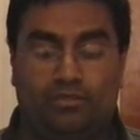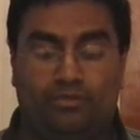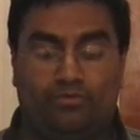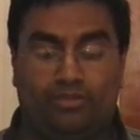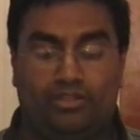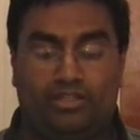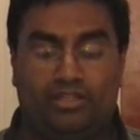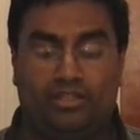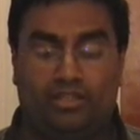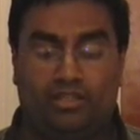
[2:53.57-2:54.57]
before he
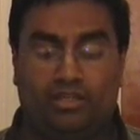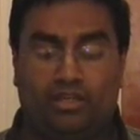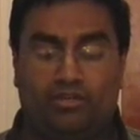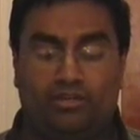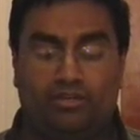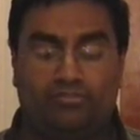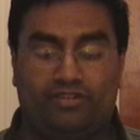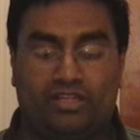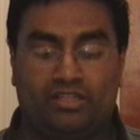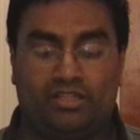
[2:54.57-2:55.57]
died, and how a young
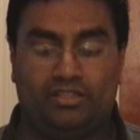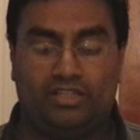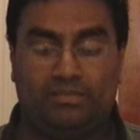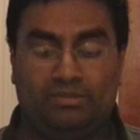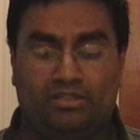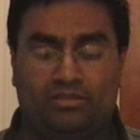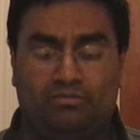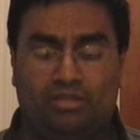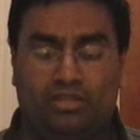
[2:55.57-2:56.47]
fat guy died to become